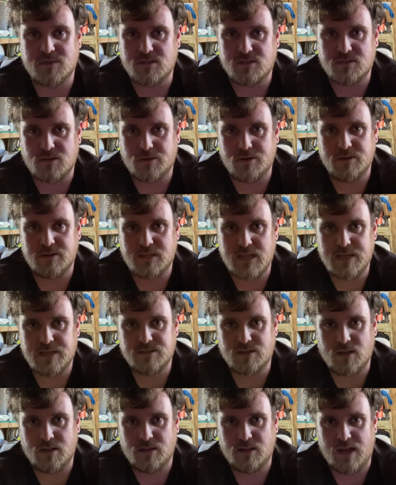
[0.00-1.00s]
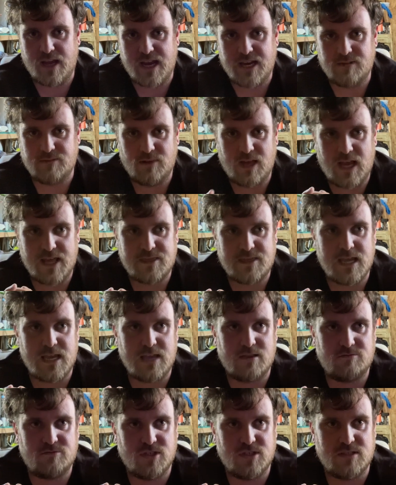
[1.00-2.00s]
to certain things online, I
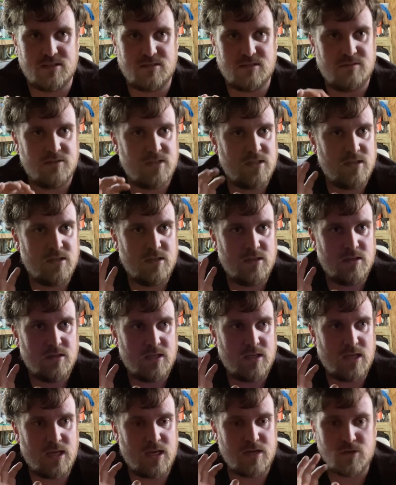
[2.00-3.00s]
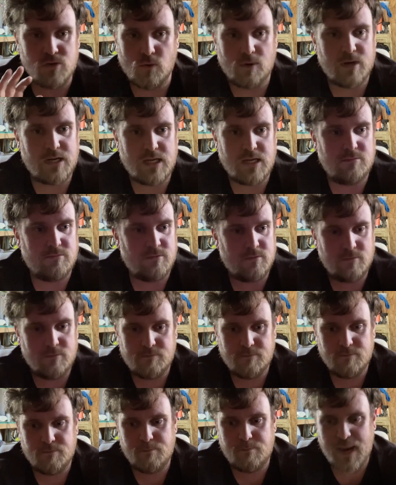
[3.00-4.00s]
think just ignoring it,
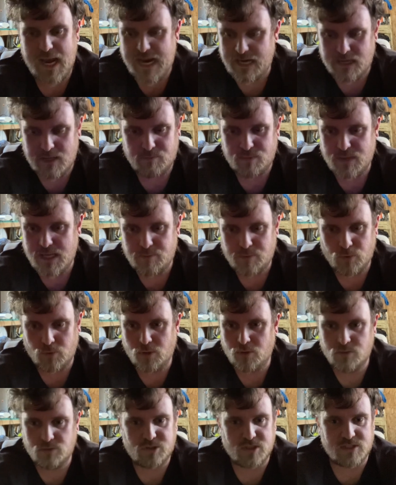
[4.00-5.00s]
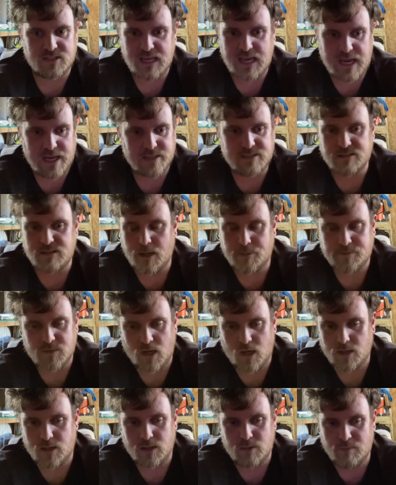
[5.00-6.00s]
banning people who just can't stop
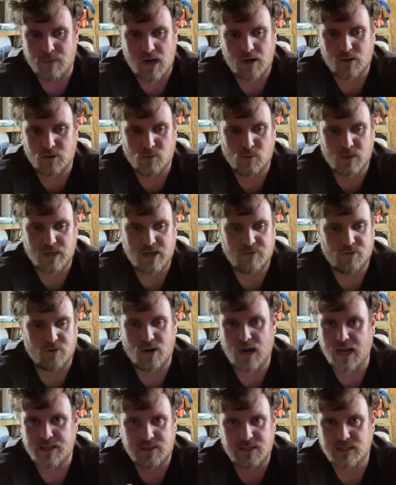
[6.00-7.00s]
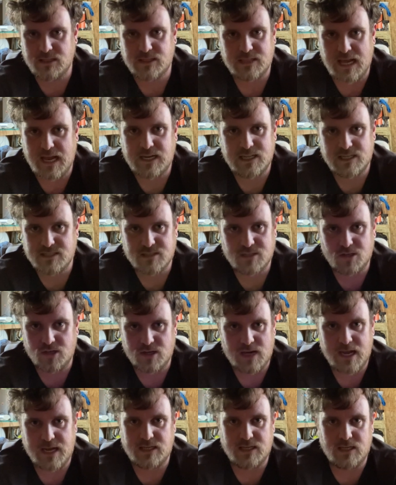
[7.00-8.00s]
talking about it or whatever, I think that that is a good
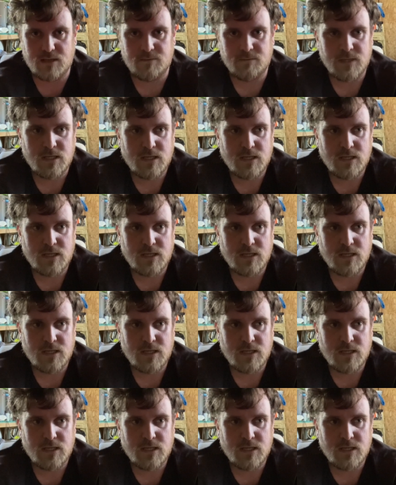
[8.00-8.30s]
idea.